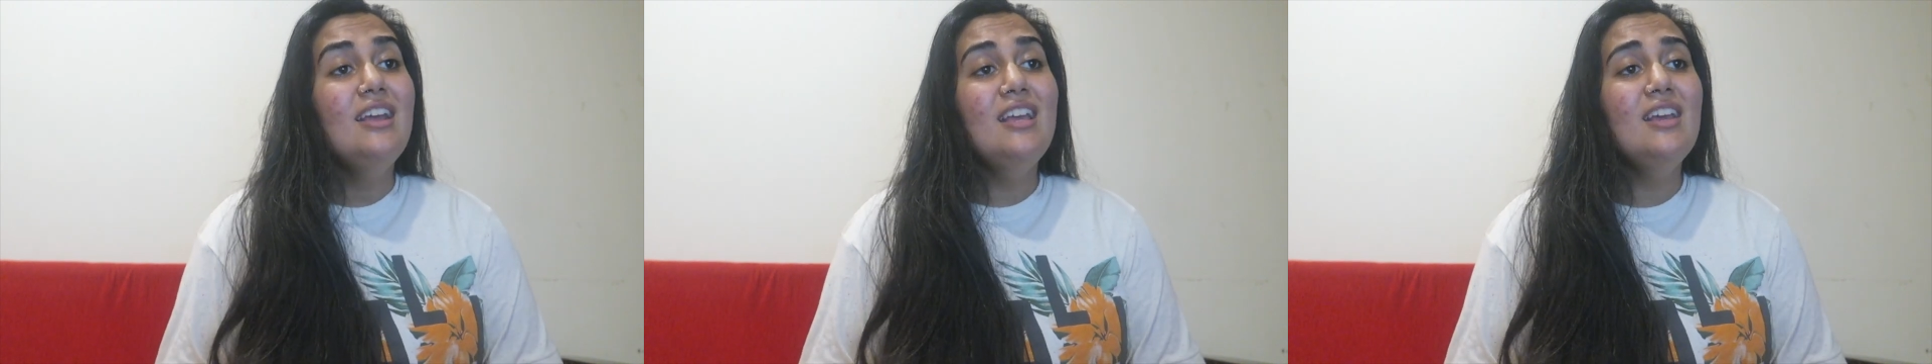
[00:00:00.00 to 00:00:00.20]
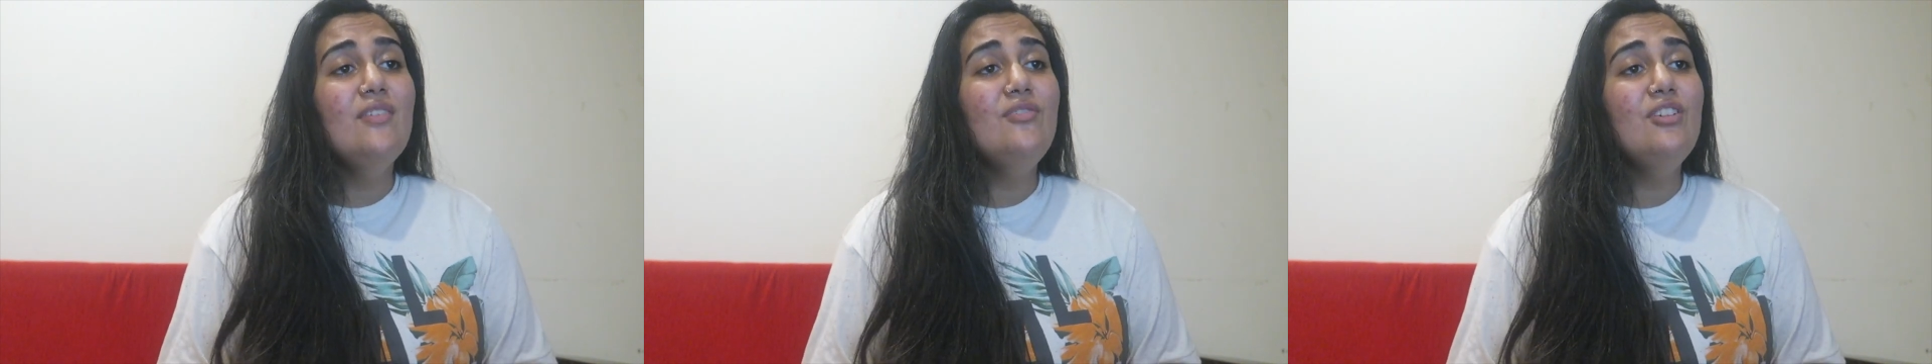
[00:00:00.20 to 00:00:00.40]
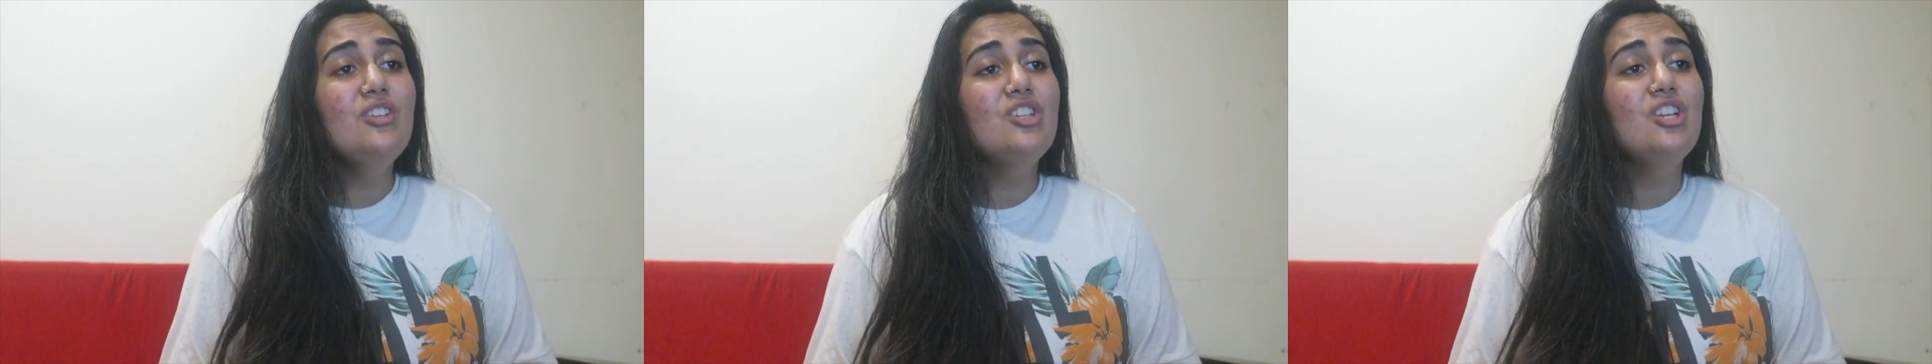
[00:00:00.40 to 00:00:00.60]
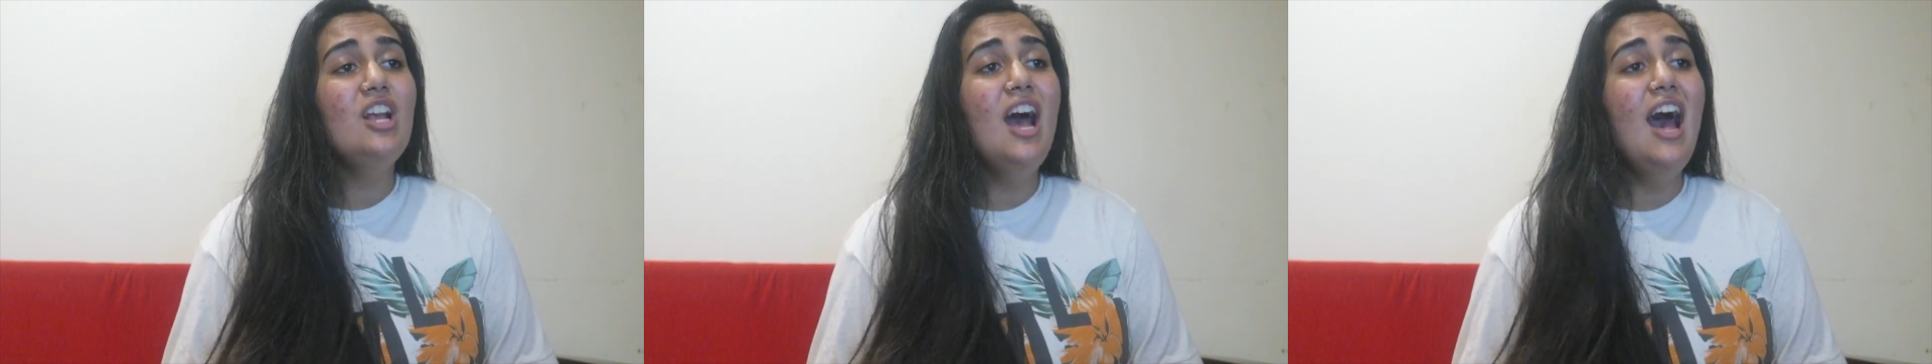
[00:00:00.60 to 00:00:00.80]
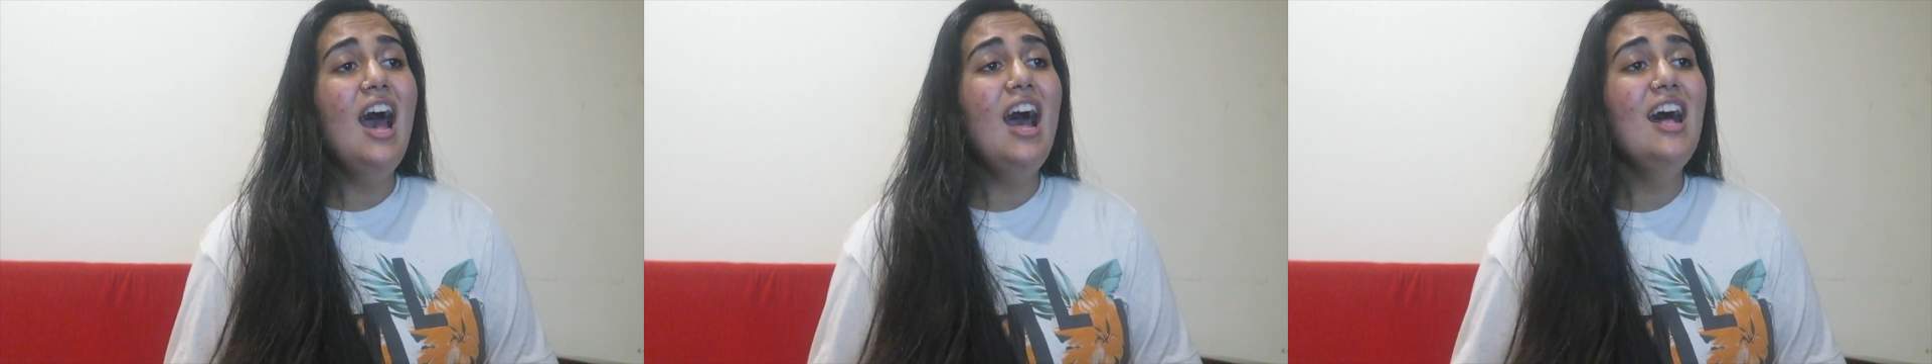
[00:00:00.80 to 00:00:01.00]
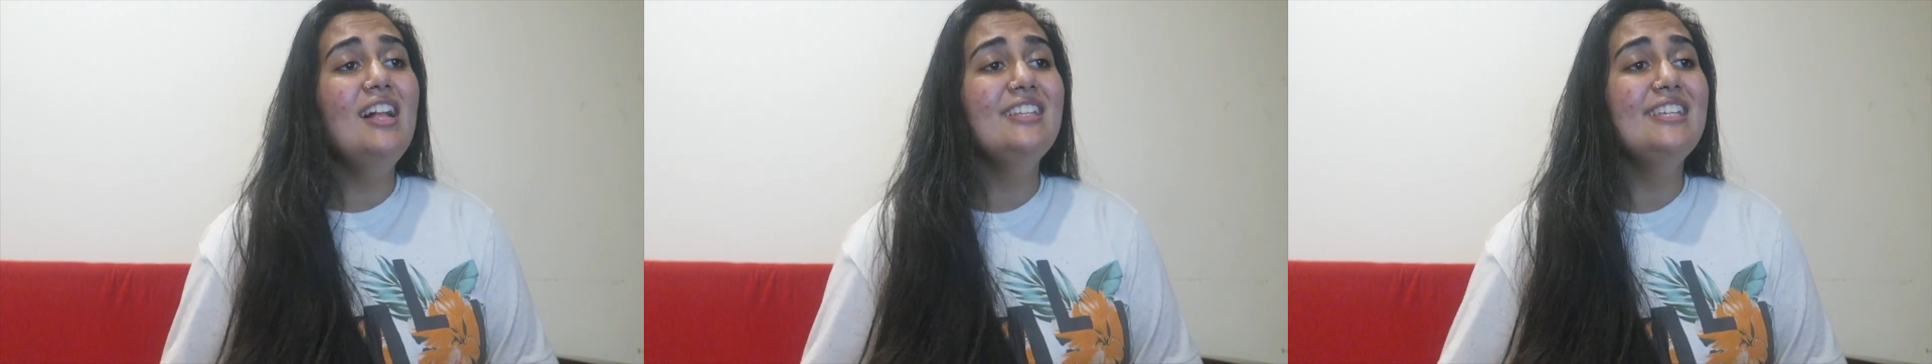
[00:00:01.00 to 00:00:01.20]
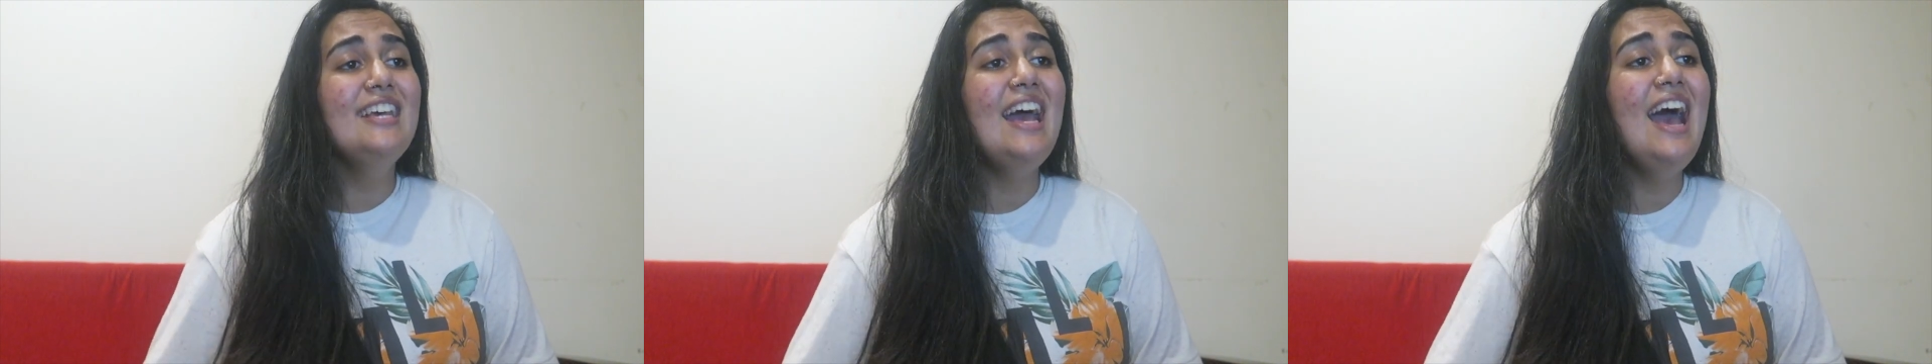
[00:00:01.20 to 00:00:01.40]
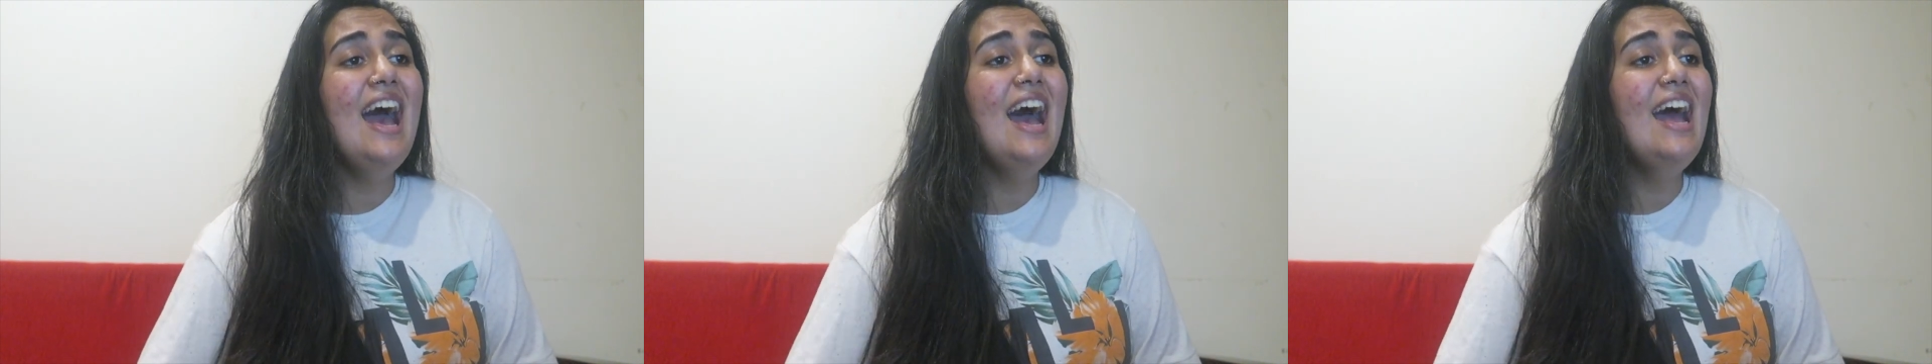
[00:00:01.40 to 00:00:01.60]
Give the child a
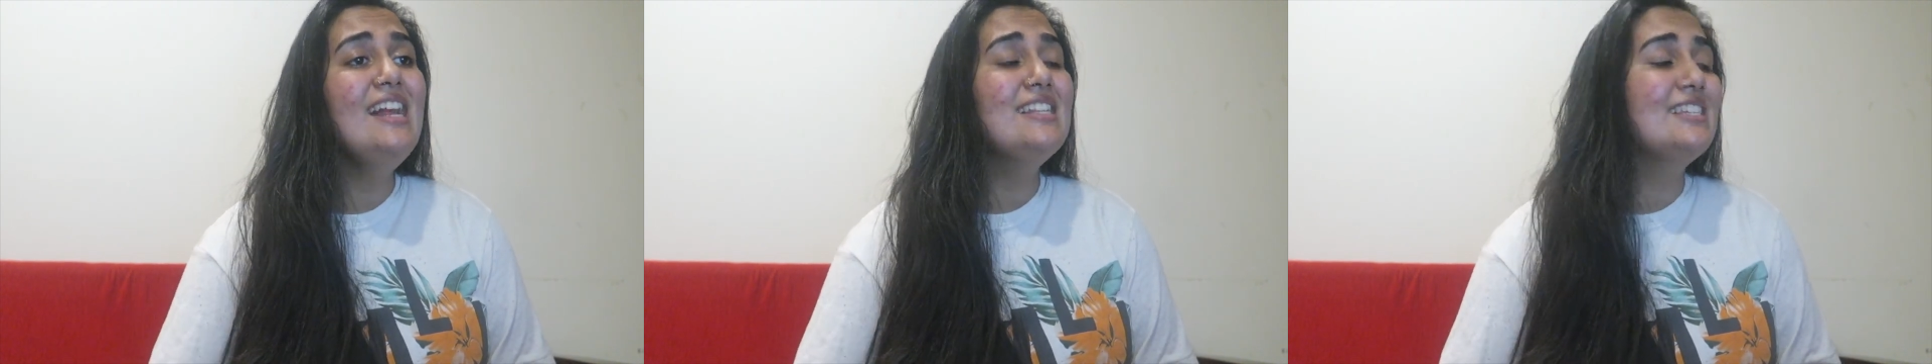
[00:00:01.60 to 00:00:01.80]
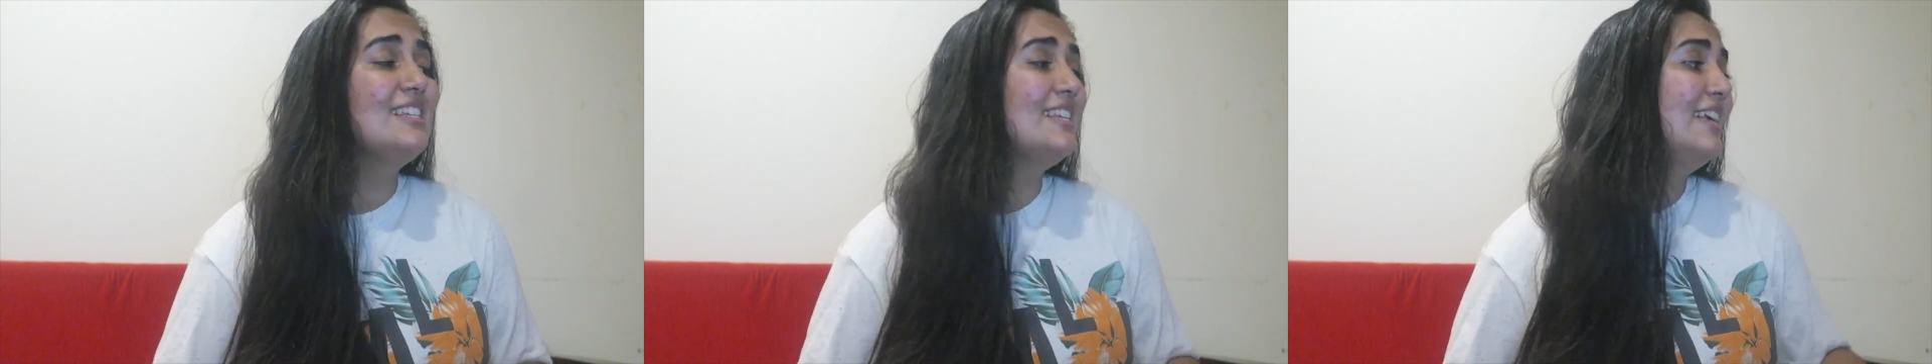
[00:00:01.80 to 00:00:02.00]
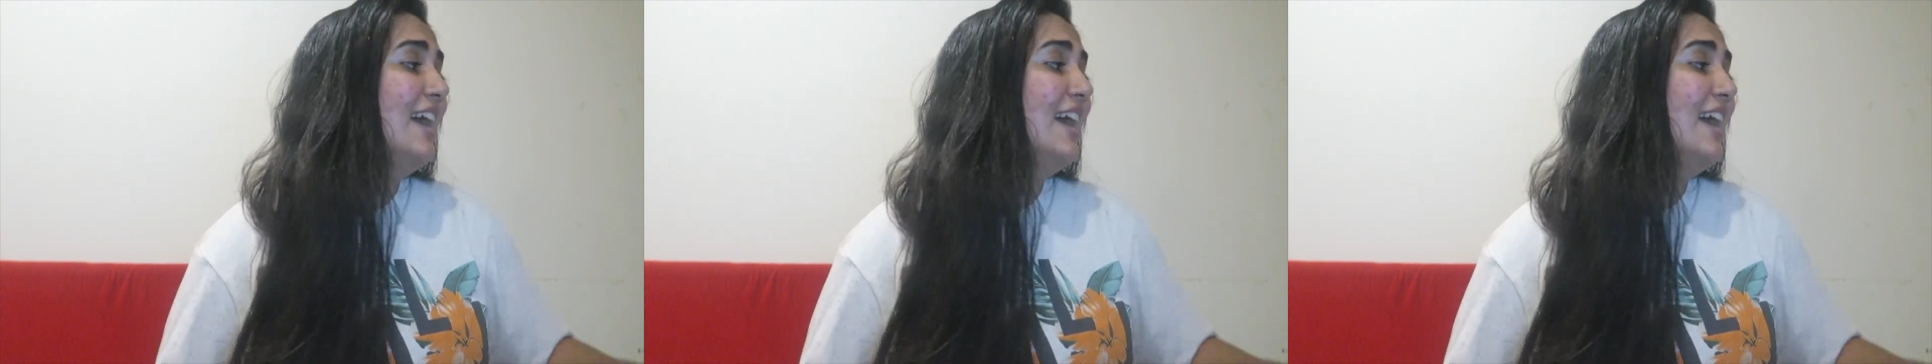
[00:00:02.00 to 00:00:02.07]
hat.